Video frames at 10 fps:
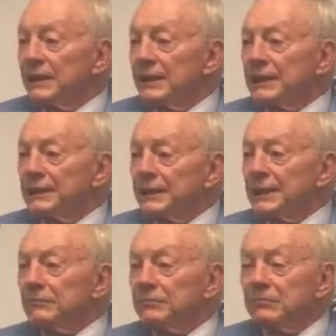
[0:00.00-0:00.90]

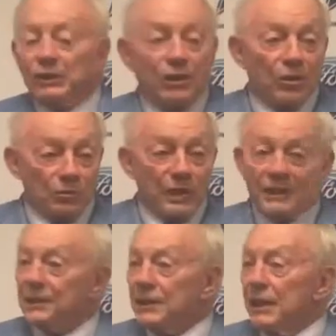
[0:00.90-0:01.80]
And um, we all
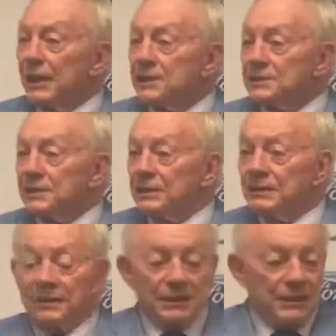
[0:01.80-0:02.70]
recognize
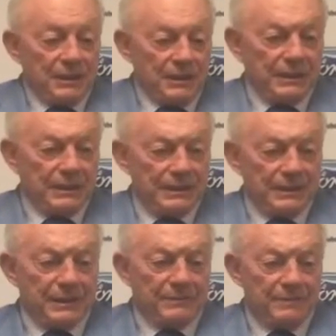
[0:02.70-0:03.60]
that, uh,
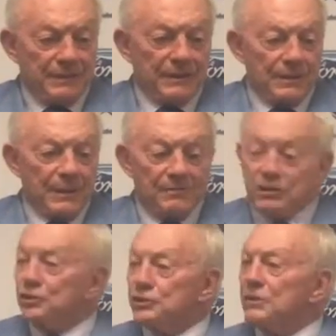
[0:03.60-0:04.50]
and, um,
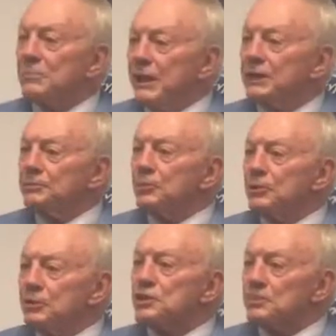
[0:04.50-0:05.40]
uh, I'm sure somebody's
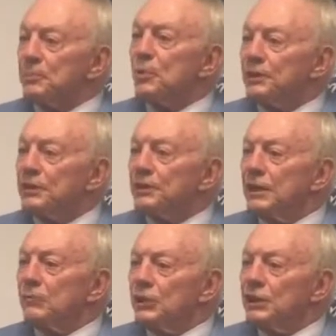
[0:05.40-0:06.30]
pretty
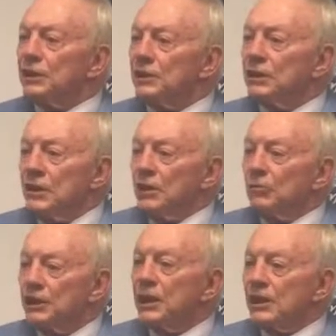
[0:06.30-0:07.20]
disappointed that we
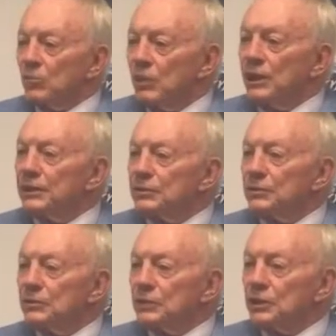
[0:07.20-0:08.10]
didn't, we got a way
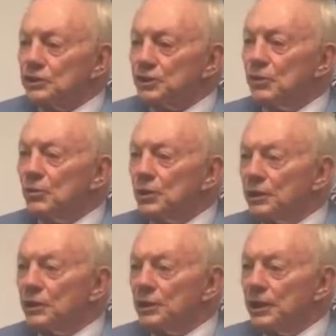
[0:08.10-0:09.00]
to
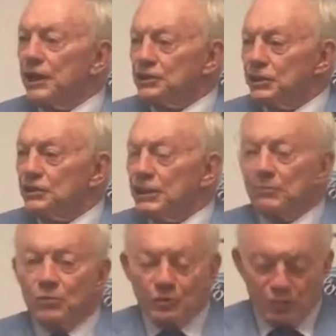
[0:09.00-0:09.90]
show a, a nation
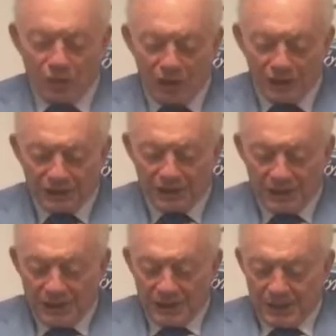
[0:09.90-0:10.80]
and when we
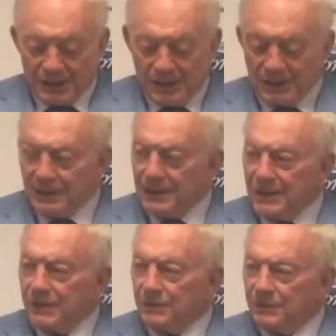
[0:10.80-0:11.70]
watch
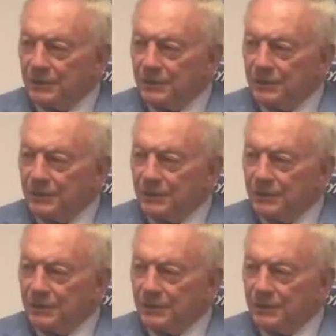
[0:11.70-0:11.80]
how we